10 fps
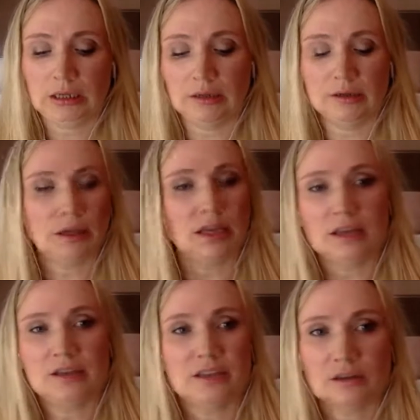And
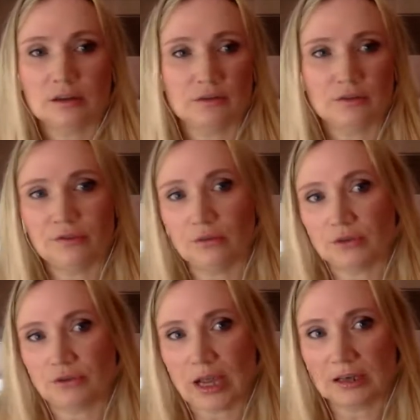again, it's a kind of a
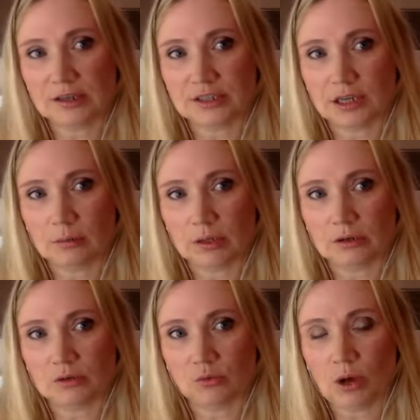false reality,
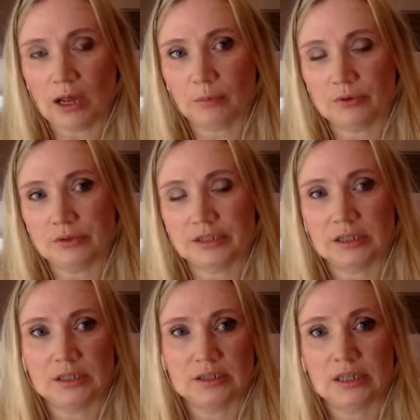because what happens
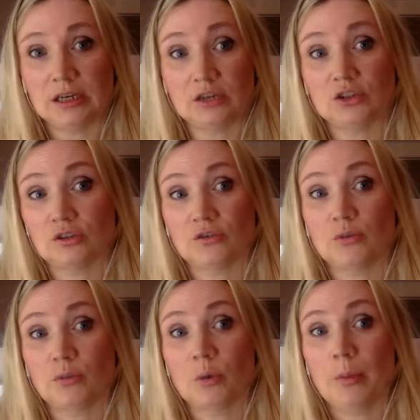is teenagers
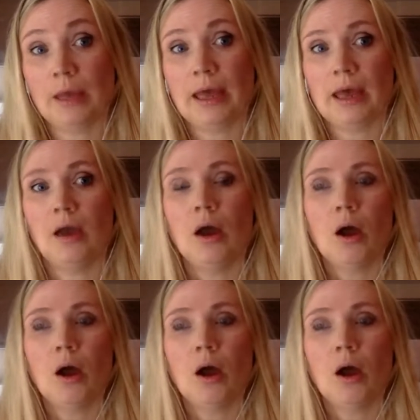often compare